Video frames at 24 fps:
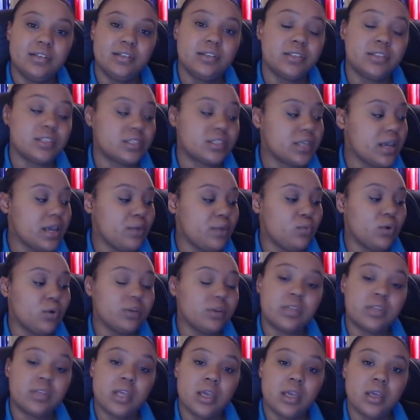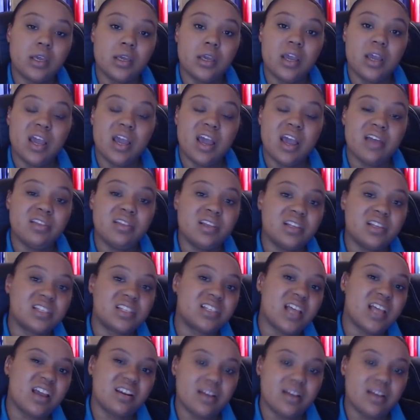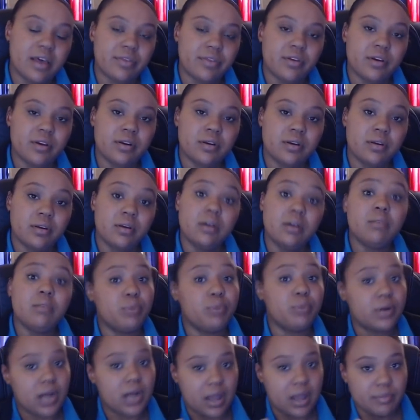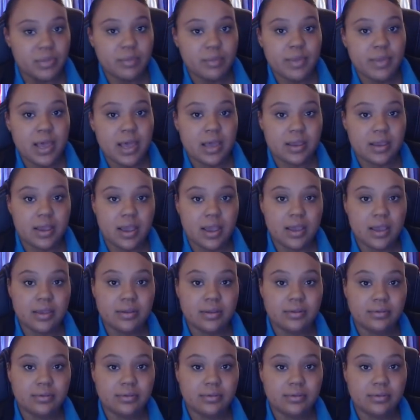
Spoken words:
to say one thing and then say another, but I'm the bad guy?